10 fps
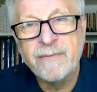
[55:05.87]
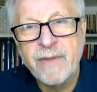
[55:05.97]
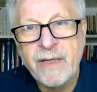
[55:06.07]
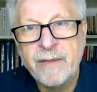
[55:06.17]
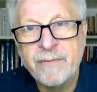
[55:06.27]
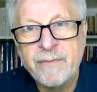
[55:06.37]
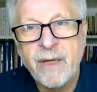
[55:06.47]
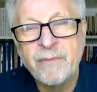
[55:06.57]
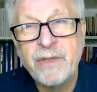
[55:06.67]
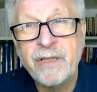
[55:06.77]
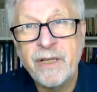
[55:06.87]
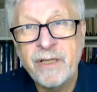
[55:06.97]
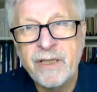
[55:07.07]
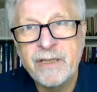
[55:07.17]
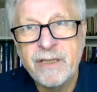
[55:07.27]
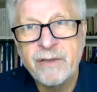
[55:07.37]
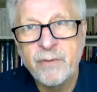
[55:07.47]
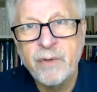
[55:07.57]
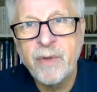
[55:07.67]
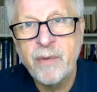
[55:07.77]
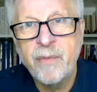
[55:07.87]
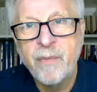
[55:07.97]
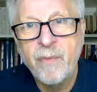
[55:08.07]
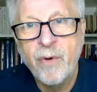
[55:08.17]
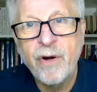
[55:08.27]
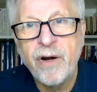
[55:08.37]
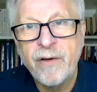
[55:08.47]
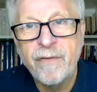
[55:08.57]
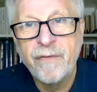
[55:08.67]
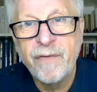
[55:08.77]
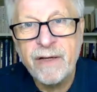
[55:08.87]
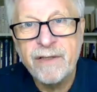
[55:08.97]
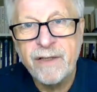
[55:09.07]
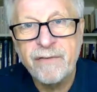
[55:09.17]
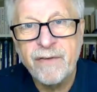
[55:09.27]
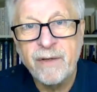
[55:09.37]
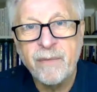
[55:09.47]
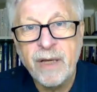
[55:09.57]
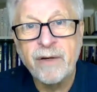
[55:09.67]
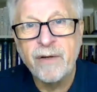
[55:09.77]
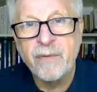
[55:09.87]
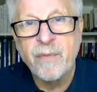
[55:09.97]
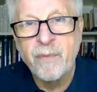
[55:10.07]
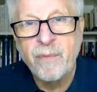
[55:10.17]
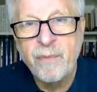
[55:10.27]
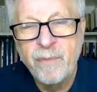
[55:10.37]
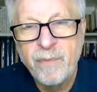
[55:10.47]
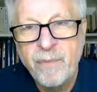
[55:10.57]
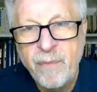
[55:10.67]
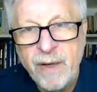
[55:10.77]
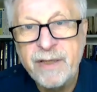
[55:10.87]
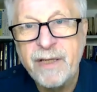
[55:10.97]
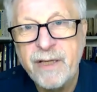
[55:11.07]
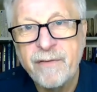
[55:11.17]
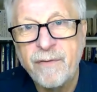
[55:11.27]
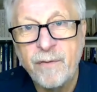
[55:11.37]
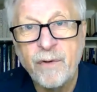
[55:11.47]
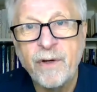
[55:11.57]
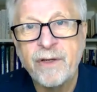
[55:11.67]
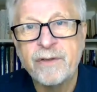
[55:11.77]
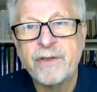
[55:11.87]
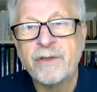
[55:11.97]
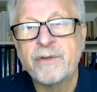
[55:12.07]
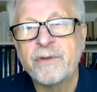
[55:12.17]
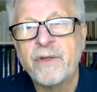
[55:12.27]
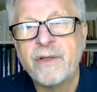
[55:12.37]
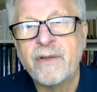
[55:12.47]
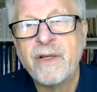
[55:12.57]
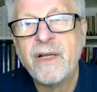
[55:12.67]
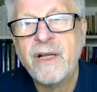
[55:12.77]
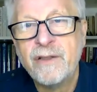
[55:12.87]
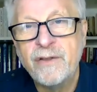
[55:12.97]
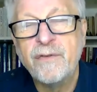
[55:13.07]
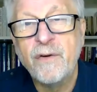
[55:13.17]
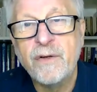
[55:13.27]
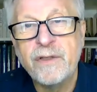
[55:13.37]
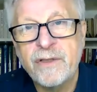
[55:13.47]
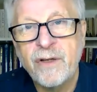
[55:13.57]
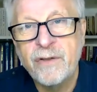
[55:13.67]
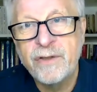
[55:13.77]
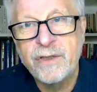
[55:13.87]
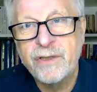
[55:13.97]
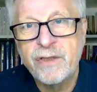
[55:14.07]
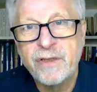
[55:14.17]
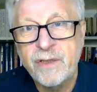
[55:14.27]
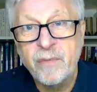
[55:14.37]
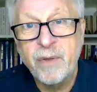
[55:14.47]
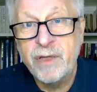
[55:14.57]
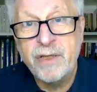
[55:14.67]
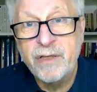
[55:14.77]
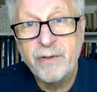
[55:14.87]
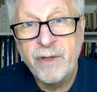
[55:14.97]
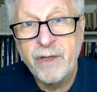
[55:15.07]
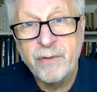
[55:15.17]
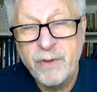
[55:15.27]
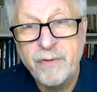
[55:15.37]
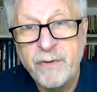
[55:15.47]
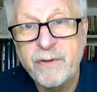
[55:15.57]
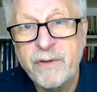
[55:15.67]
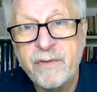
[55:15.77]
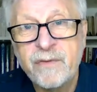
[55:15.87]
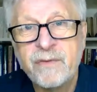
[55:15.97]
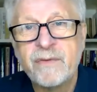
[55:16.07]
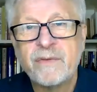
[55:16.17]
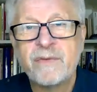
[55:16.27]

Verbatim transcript: yeah, I'm I'm thinking that it would be more effective and better idea for you to uh, to focus on just simply doing it with food.